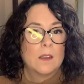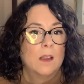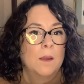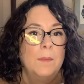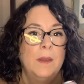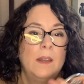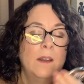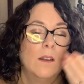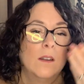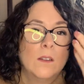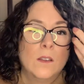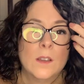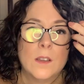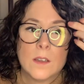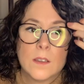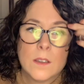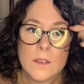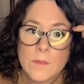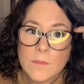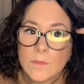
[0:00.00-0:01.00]
I mean,
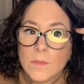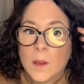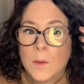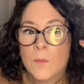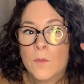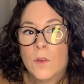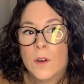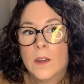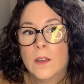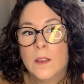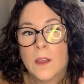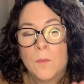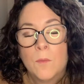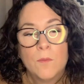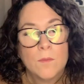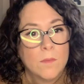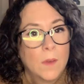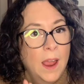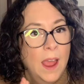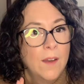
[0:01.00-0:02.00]
look,
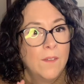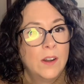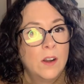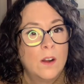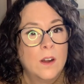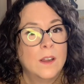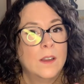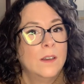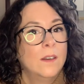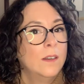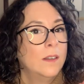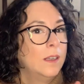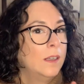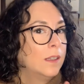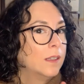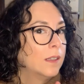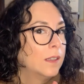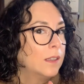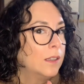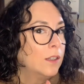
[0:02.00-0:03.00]
I have it on.
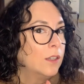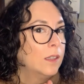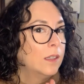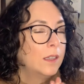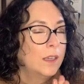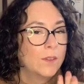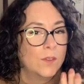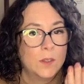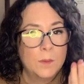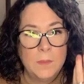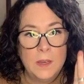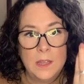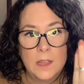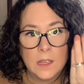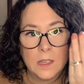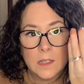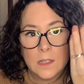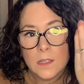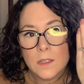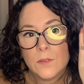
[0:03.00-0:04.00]
It just gives me
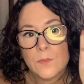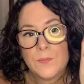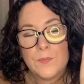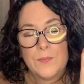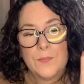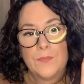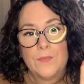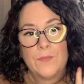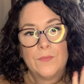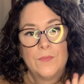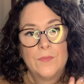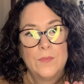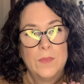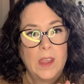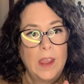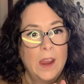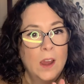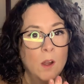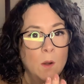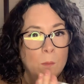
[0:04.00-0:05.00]
this
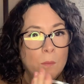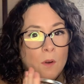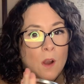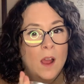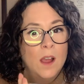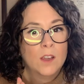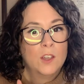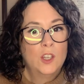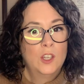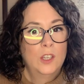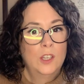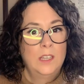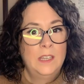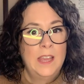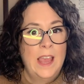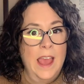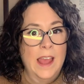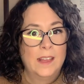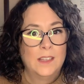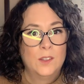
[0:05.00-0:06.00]
airbrushed
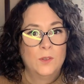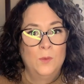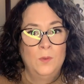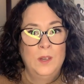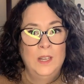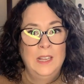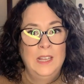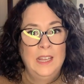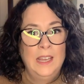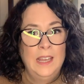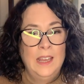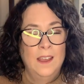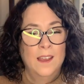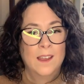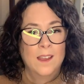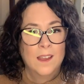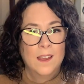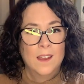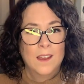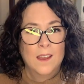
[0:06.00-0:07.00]
yet really
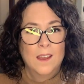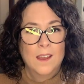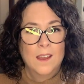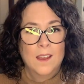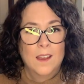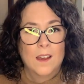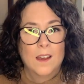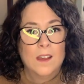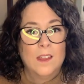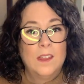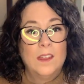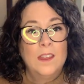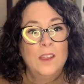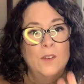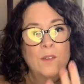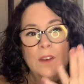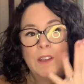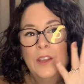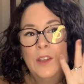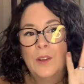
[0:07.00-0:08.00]

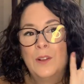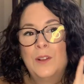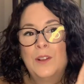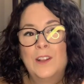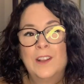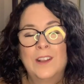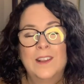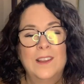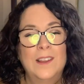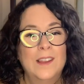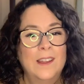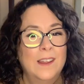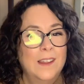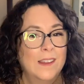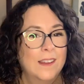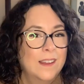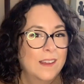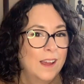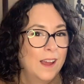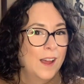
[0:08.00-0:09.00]
ethereal,
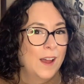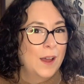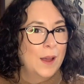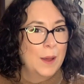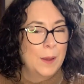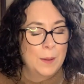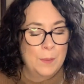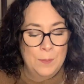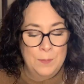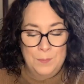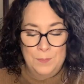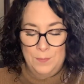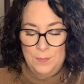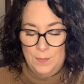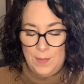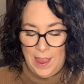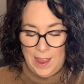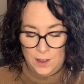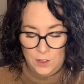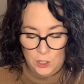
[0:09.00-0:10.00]

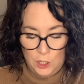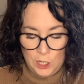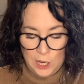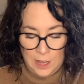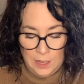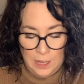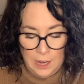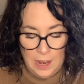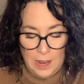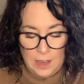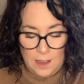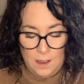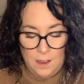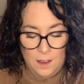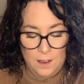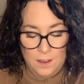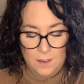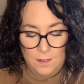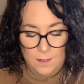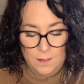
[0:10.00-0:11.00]
angelic
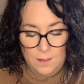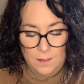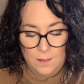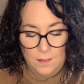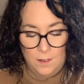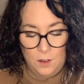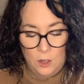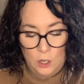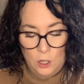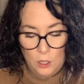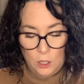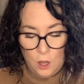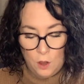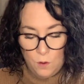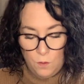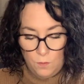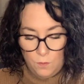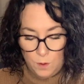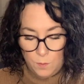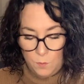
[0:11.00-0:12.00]

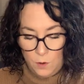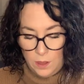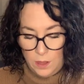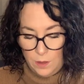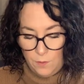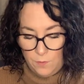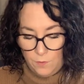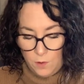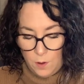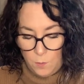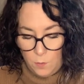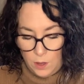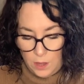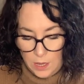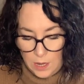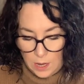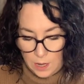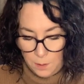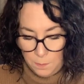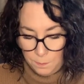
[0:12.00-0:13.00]
glow from
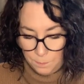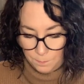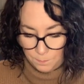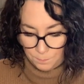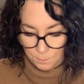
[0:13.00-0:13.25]
within.